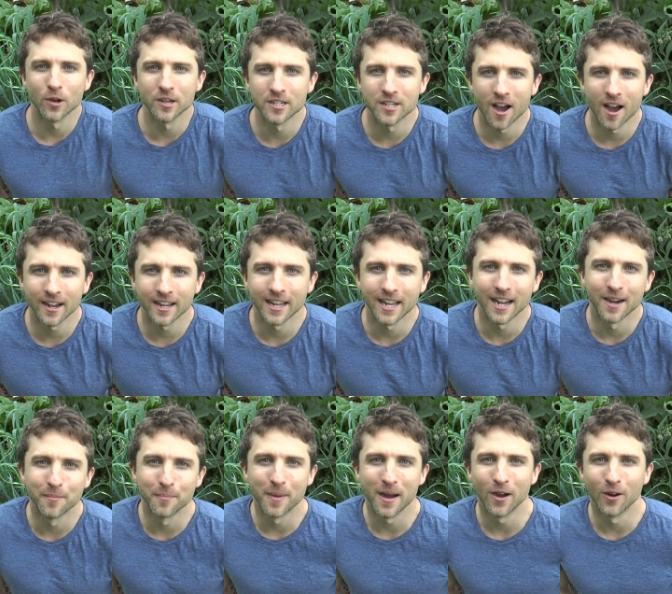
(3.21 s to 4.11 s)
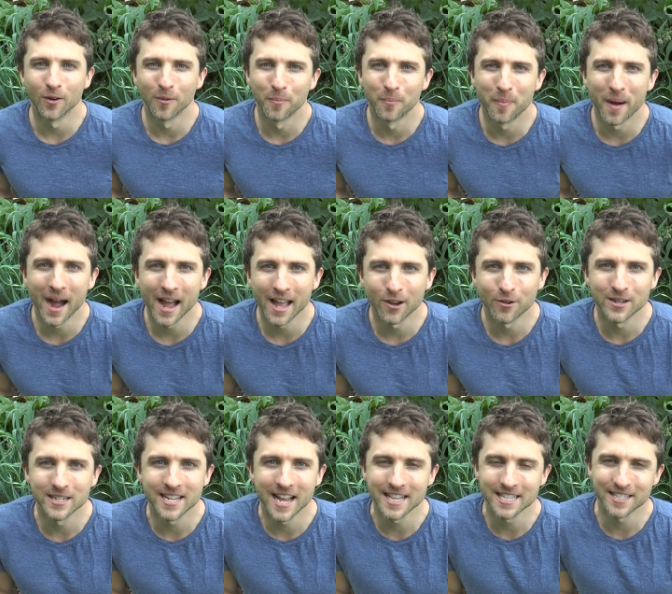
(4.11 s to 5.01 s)
We're talking about
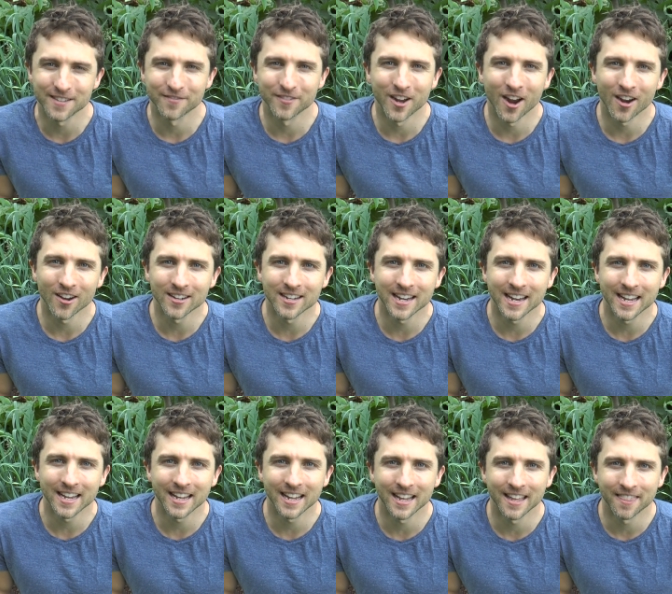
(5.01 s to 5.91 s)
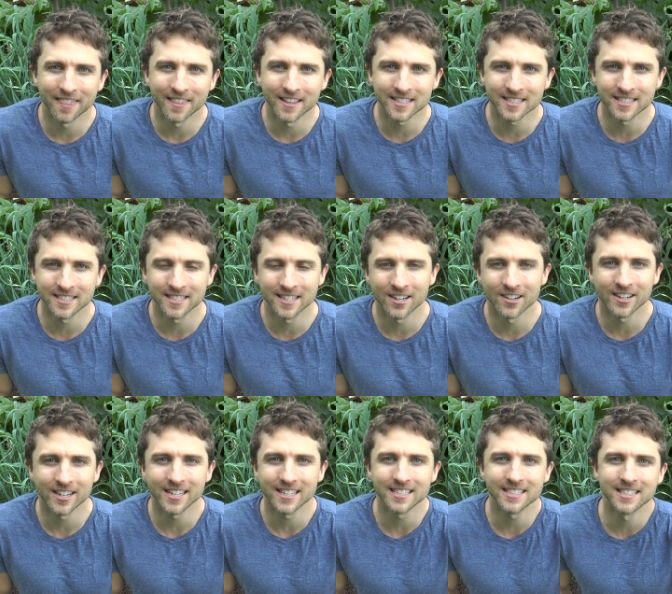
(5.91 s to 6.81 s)
biointensive gardening in this
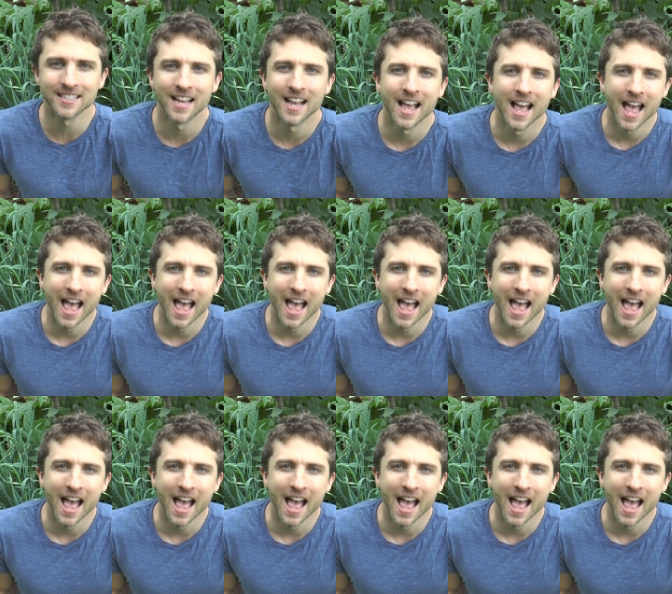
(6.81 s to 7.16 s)
series,